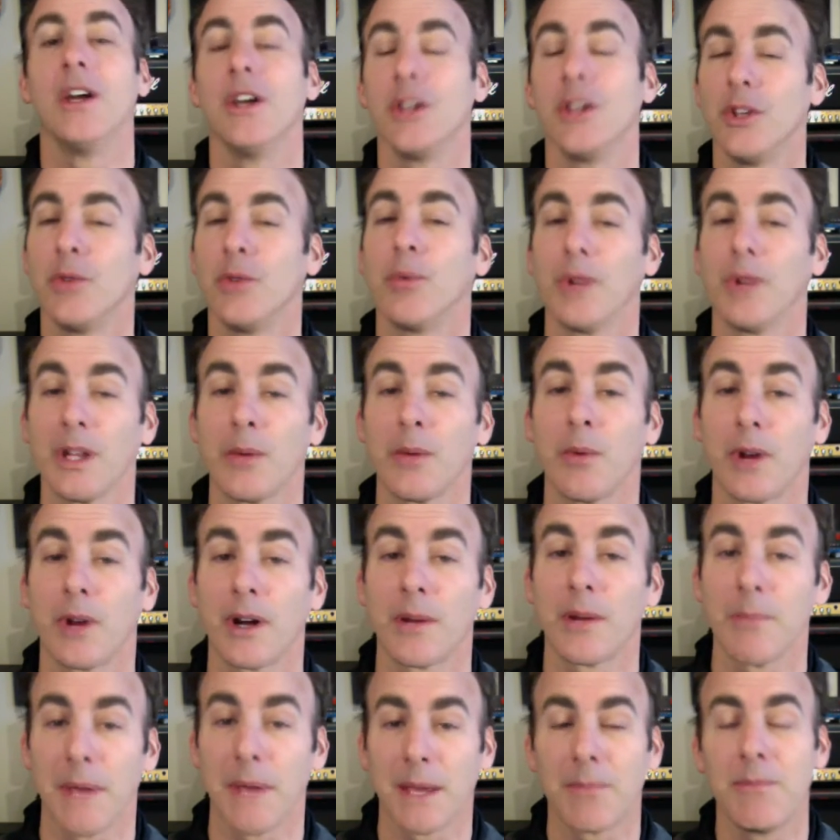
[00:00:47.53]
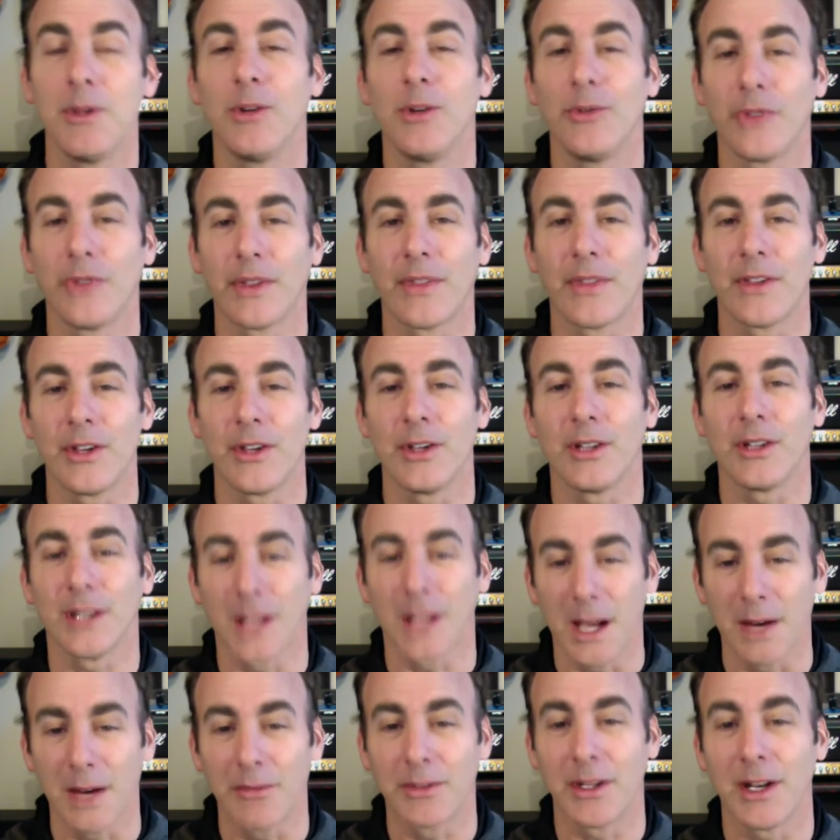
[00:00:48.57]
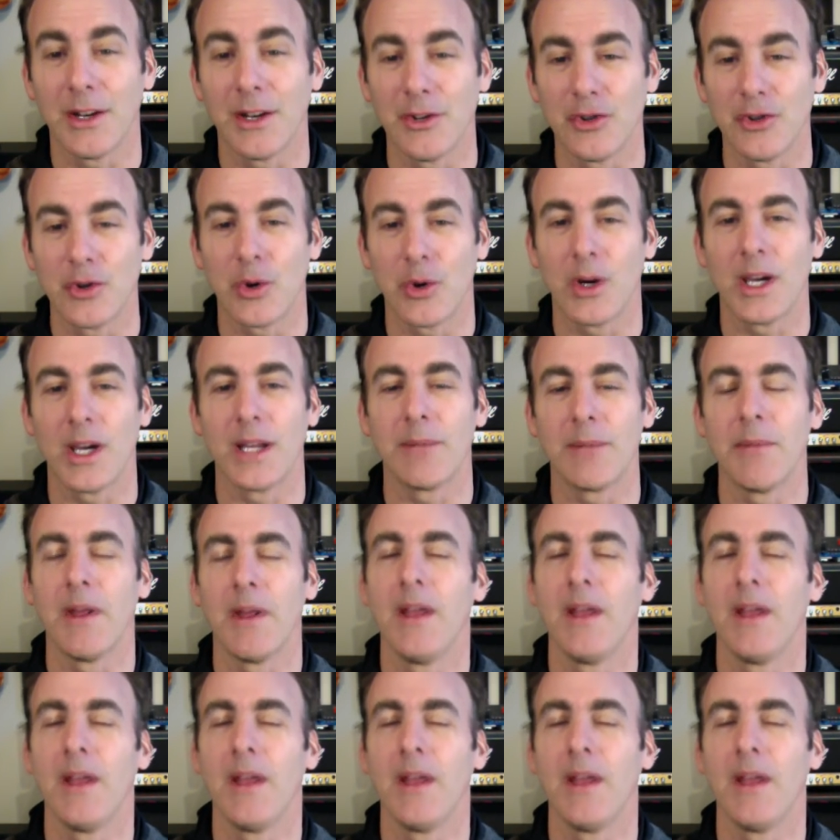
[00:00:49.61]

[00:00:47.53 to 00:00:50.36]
You really wanted to make music that you loved and enjoyed.